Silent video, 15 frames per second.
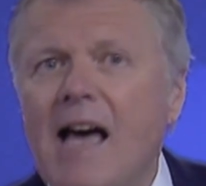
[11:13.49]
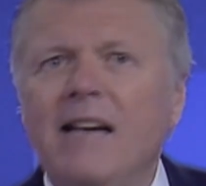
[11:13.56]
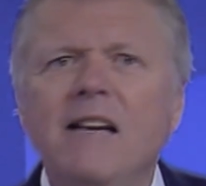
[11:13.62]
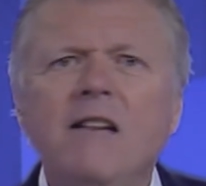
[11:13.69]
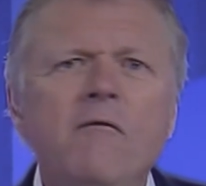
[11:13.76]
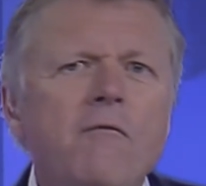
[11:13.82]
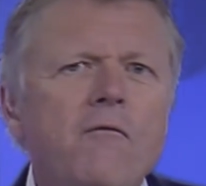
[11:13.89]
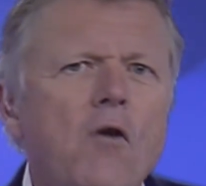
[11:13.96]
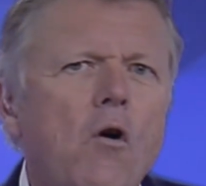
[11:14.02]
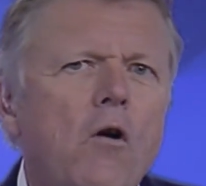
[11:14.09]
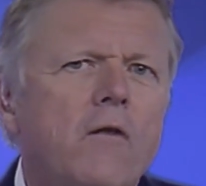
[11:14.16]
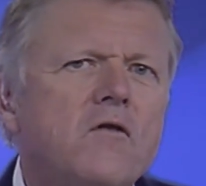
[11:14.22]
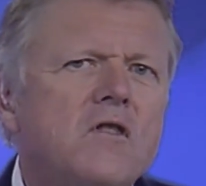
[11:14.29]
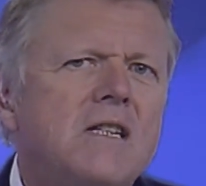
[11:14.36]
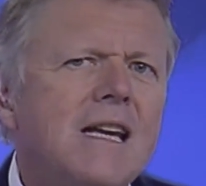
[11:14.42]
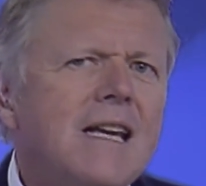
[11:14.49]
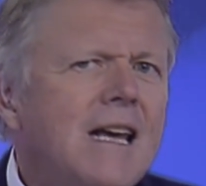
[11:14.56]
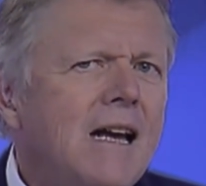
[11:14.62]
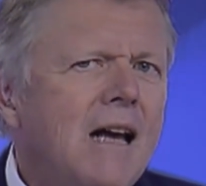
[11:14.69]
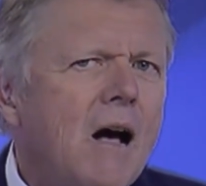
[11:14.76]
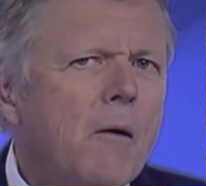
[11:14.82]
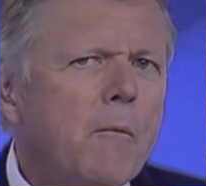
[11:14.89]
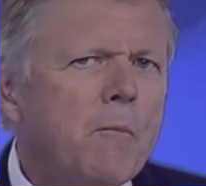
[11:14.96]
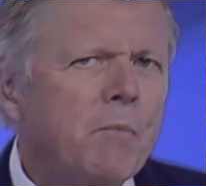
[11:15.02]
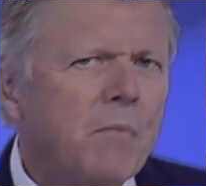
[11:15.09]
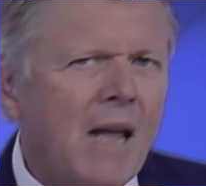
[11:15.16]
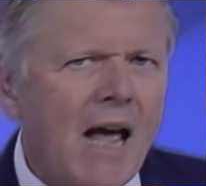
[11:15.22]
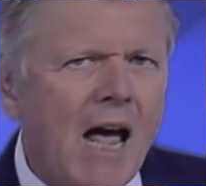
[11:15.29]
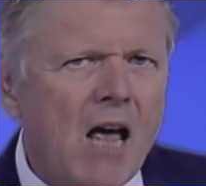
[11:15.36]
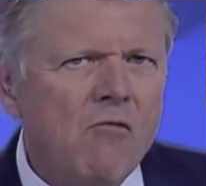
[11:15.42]
and it involves digging up
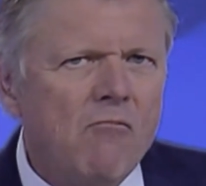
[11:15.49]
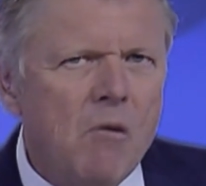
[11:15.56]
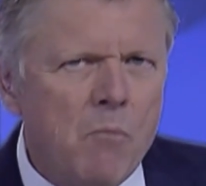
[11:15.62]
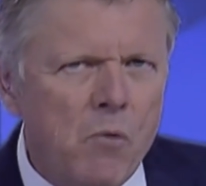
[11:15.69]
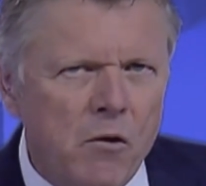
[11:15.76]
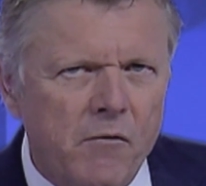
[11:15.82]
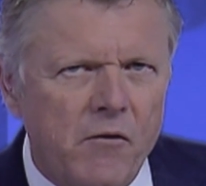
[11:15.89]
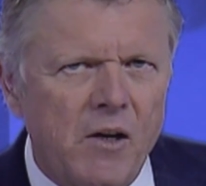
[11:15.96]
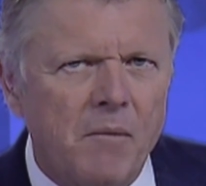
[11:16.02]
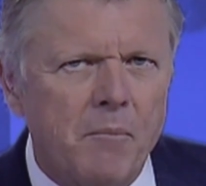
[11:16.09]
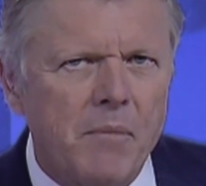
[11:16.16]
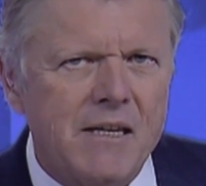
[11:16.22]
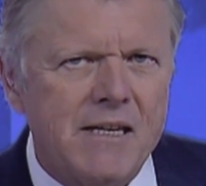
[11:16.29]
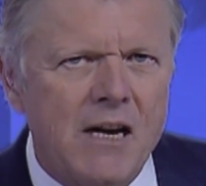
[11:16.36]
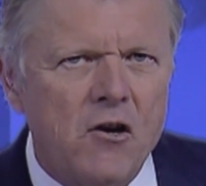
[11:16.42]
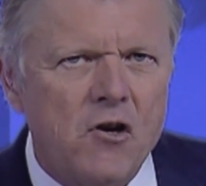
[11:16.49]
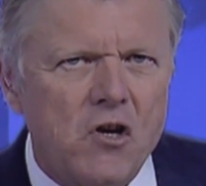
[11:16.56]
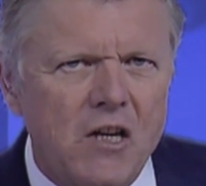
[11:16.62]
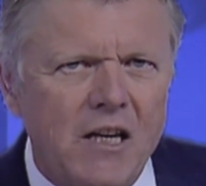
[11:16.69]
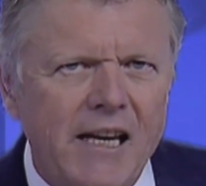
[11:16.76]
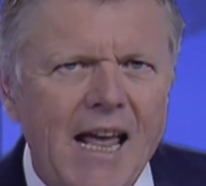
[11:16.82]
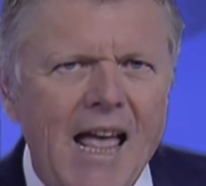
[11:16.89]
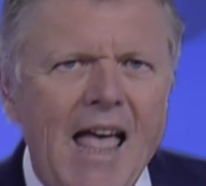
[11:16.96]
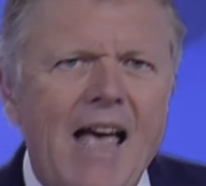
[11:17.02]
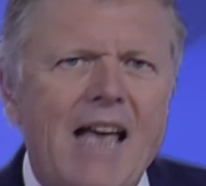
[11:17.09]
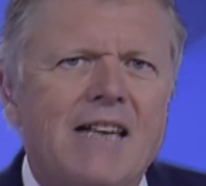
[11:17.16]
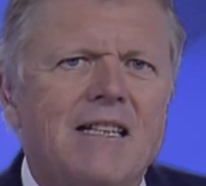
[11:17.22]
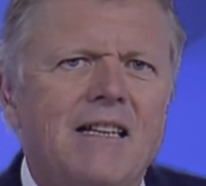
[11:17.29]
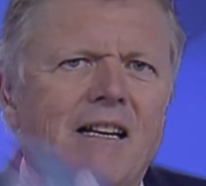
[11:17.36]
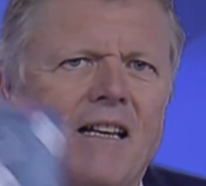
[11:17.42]
and removing potentially
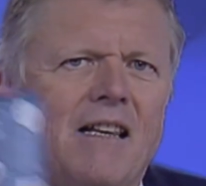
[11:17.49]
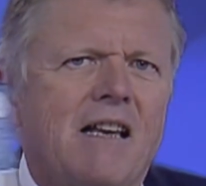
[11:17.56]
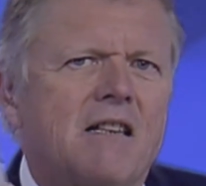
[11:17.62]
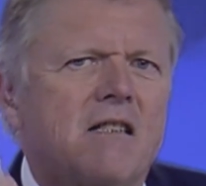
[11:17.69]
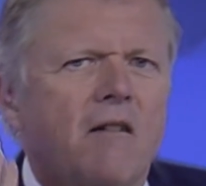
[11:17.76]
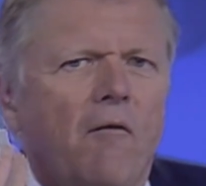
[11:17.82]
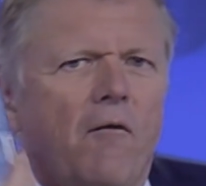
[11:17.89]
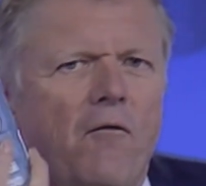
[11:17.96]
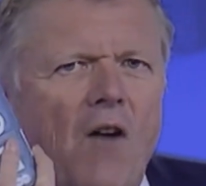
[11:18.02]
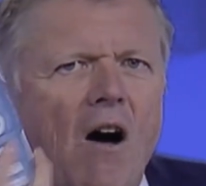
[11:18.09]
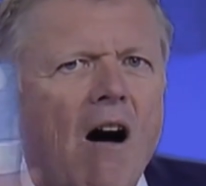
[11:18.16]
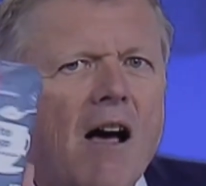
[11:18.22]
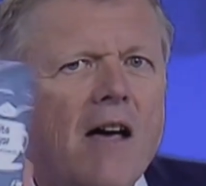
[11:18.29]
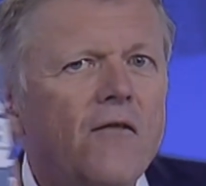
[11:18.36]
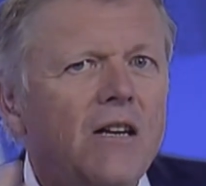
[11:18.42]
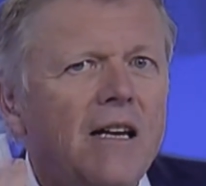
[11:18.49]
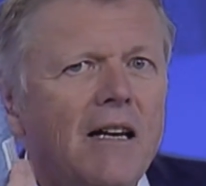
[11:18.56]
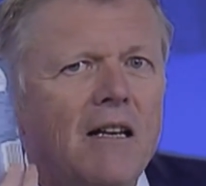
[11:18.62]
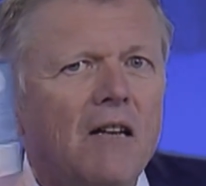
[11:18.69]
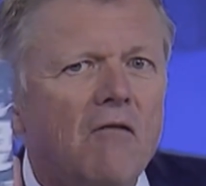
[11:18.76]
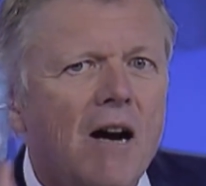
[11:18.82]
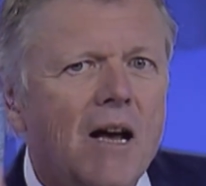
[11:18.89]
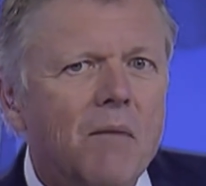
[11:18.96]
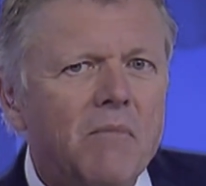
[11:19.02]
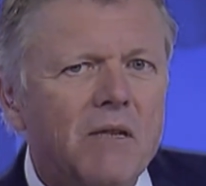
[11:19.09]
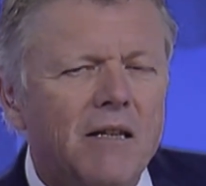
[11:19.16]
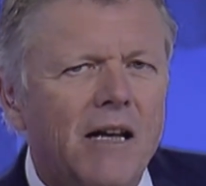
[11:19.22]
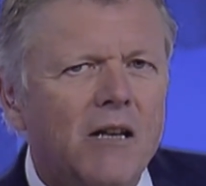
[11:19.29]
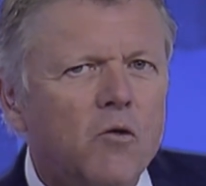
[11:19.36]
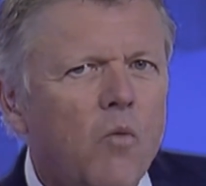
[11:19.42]
as little as 5
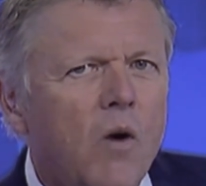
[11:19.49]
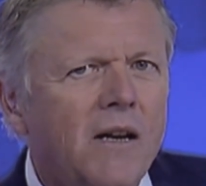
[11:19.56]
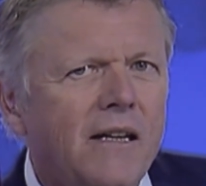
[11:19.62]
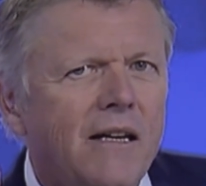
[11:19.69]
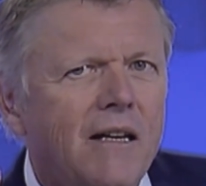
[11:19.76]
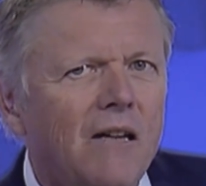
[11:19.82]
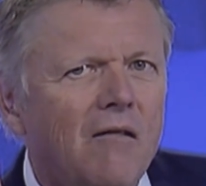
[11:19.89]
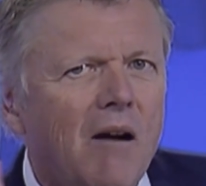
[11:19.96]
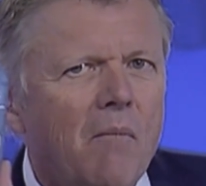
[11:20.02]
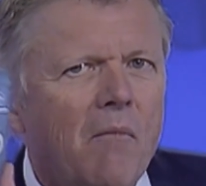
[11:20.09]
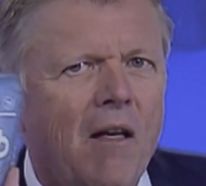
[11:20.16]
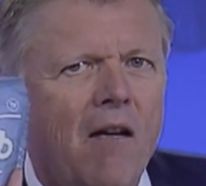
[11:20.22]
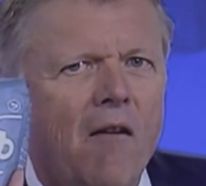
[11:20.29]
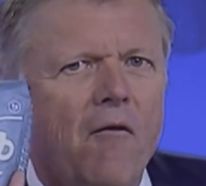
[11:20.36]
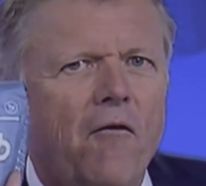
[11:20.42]
kilograms, that's 1 kilogram,